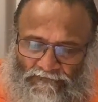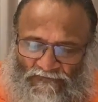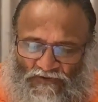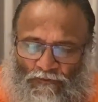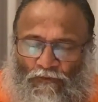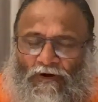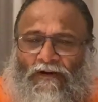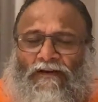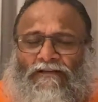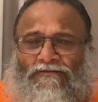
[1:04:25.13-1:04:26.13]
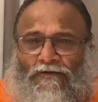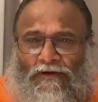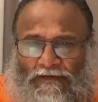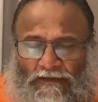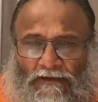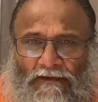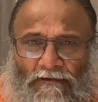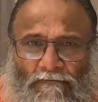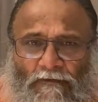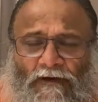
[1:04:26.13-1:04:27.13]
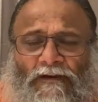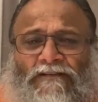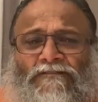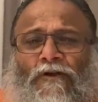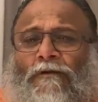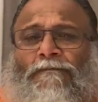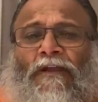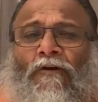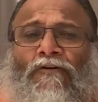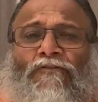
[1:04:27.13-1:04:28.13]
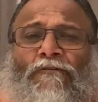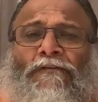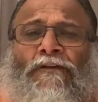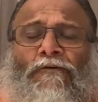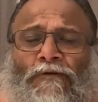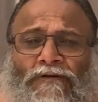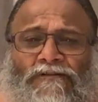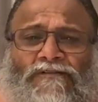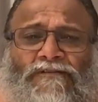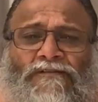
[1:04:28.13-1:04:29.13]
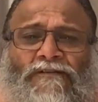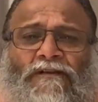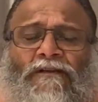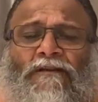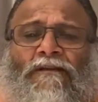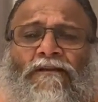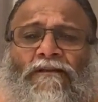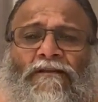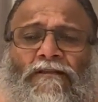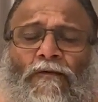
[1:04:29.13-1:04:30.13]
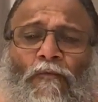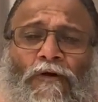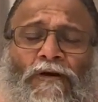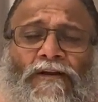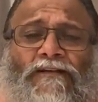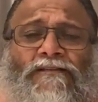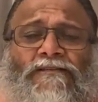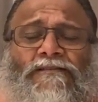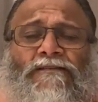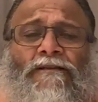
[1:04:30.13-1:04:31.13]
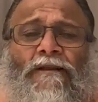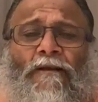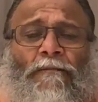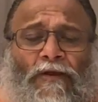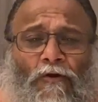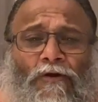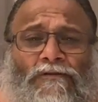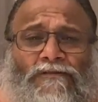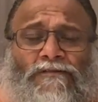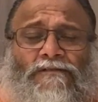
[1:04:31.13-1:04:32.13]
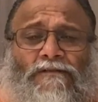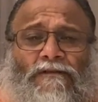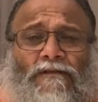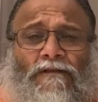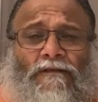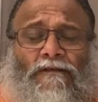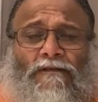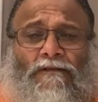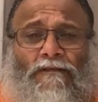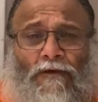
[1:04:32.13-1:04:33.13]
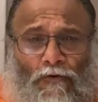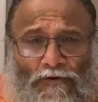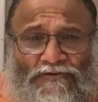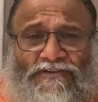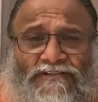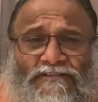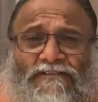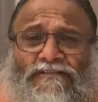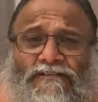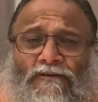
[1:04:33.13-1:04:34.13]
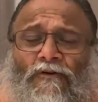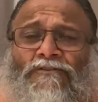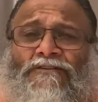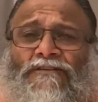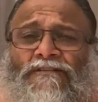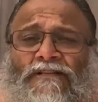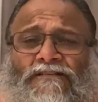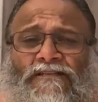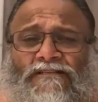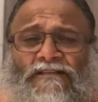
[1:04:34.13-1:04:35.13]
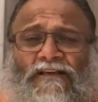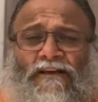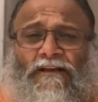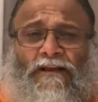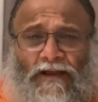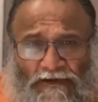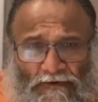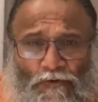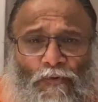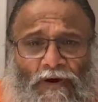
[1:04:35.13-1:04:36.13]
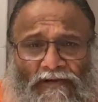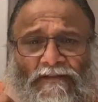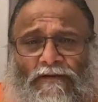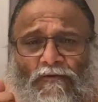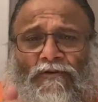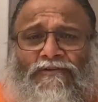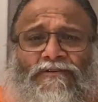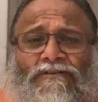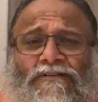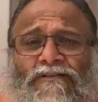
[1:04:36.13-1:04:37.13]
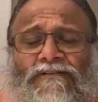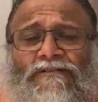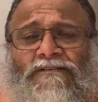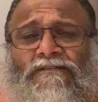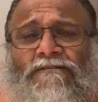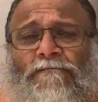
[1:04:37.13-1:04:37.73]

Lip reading: So world is not because of ignorance. The world is because the consciousness is there and you are that consciousness.